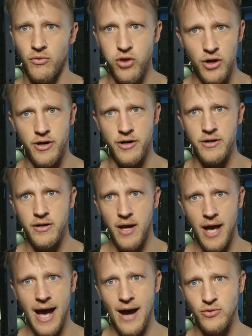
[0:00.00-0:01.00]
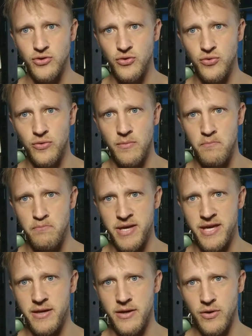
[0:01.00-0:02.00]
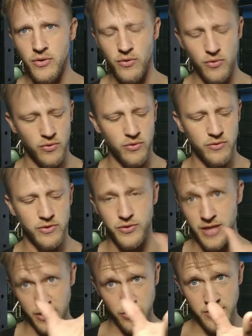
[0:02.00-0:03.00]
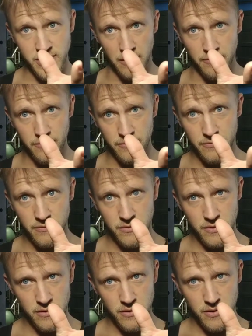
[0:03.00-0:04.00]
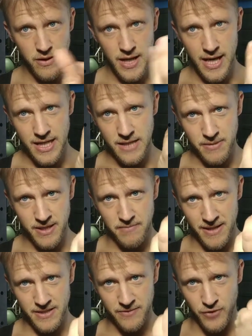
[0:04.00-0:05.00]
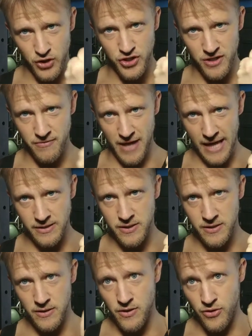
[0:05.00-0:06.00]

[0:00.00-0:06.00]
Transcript: Learn how to be, to take yourself and to be the best version of that,